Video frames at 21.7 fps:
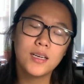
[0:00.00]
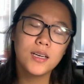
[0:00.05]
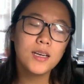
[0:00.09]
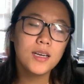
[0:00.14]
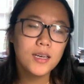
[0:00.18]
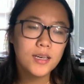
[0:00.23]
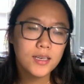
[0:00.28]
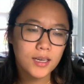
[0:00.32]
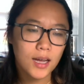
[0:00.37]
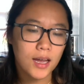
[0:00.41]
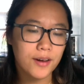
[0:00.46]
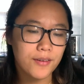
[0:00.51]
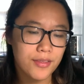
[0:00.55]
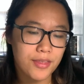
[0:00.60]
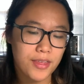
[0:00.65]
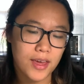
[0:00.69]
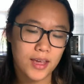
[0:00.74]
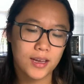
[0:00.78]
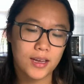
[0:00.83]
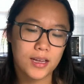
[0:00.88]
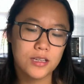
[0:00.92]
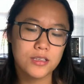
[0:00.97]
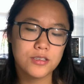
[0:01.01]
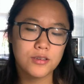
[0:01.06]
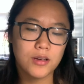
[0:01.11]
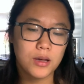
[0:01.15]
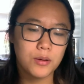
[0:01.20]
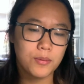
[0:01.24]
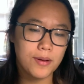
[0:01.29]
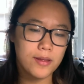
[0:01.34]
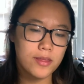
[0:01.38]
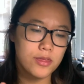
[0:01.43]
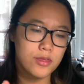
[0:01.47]
kind of thing. And so I
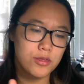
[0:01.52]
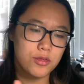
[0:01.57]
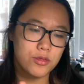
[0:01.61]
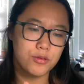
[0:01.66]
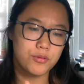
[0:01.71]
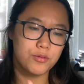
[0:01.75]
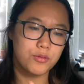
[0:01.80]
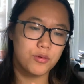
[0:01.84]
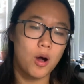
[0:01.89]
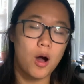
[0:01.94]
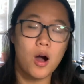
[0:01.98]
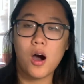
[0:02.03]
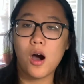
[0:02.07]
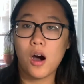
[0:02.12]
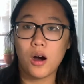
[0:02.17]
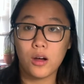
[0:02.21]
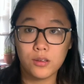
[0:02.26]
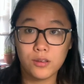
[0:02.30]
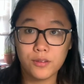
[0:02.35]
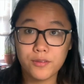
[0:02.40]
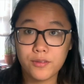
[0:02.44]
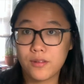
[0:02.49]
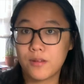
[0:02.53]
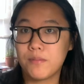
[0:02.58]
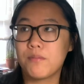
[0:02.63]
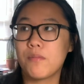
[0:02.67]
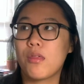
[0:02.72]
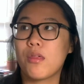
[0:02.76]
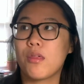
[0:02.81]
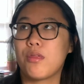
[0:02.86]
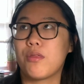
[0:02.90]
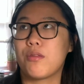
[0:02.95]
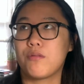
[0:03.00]
went through all of them
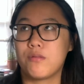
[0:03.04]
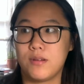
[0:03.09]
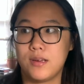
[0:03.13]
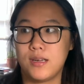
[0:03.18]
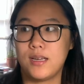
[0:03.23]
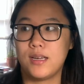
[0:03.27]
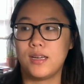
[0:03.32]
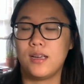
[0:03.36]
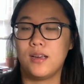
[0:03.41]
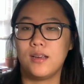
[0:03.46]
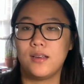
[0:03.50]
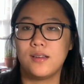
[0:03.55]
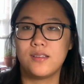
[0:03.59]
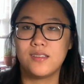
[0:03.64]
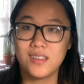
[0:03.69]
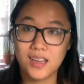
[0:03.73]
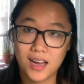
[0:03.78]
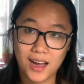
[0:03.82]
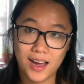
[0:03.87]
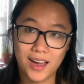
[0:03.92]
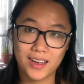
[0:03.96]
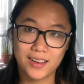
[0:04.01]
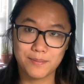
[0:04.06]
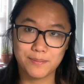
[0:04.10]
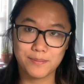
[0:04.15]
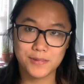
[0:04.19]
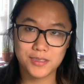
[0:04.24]
3 times,